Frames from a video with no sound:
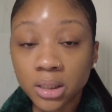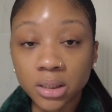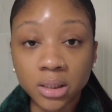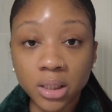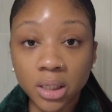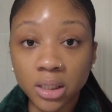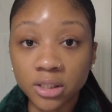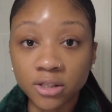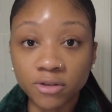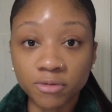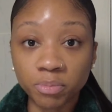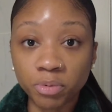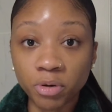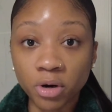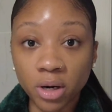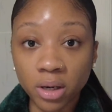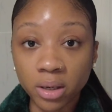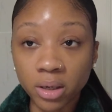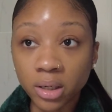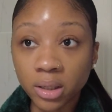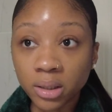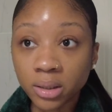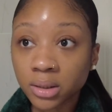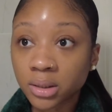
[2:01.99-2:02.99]
and tons of
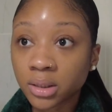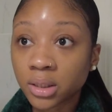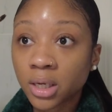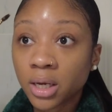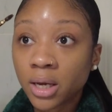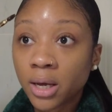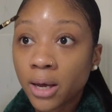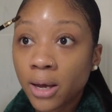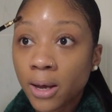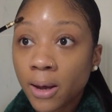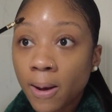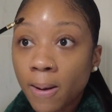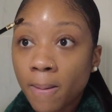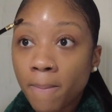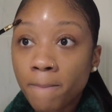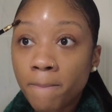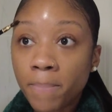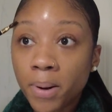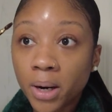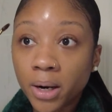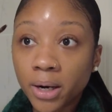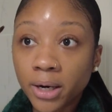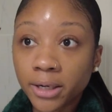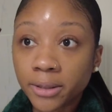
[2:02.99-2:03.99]
product,
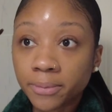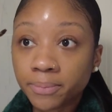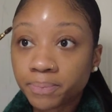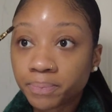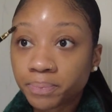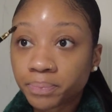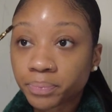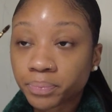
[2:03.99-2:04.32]
but